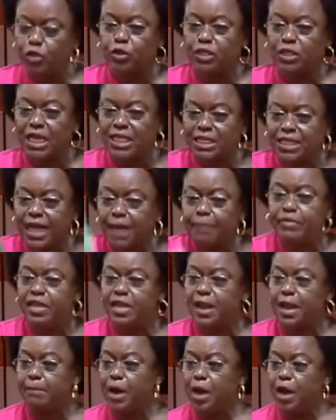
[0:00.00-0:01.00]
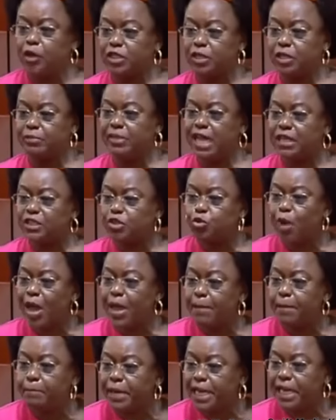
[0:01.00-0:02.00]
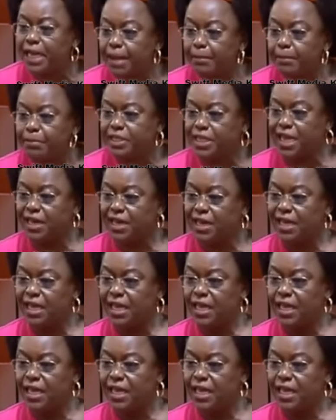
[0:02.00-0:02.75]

to say something about him. That's why he preempted.